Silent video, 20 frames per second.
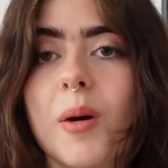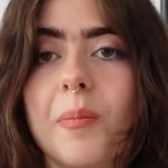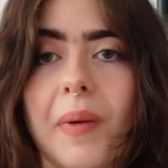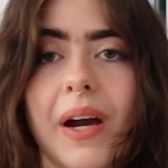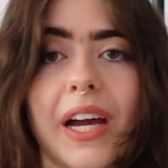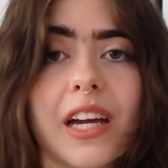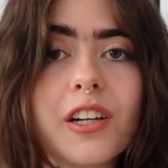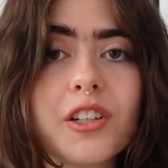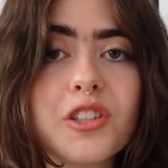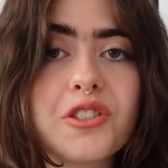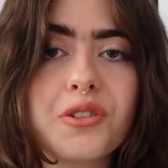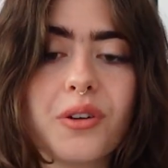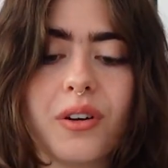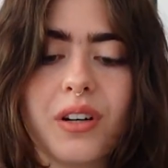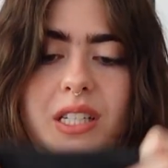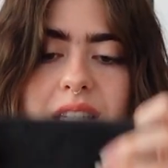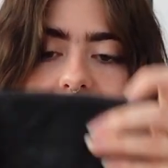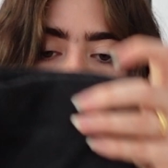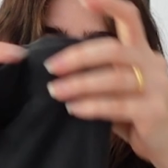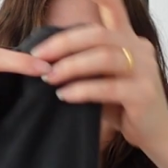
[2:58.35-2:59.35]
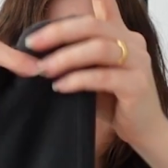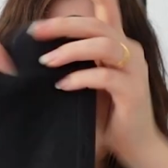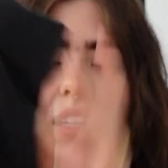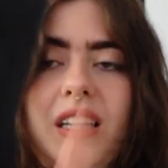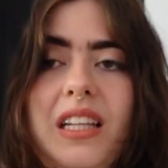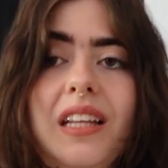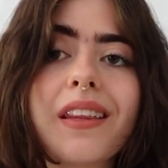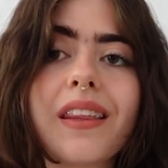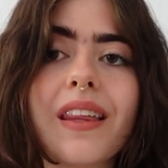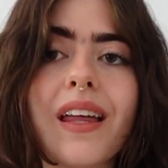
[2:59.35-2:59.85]
biker shorts
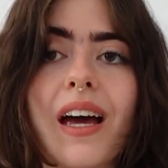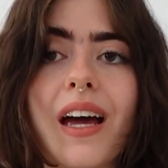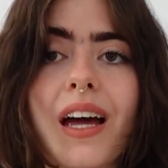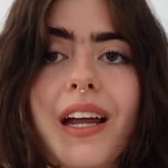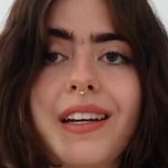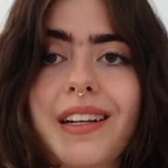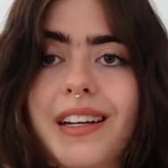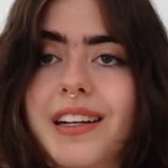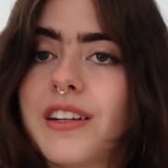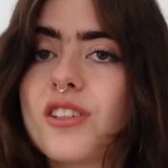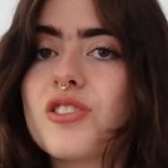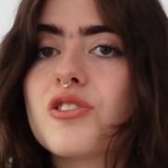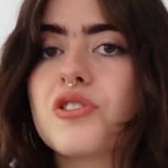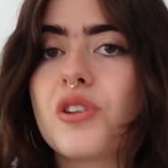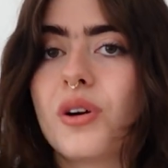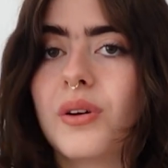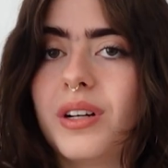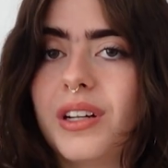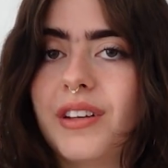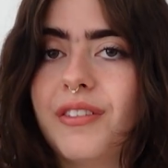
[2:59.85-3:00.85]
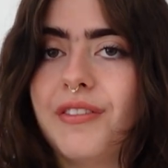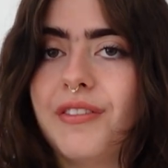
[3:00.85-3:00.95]
underneath and it is totally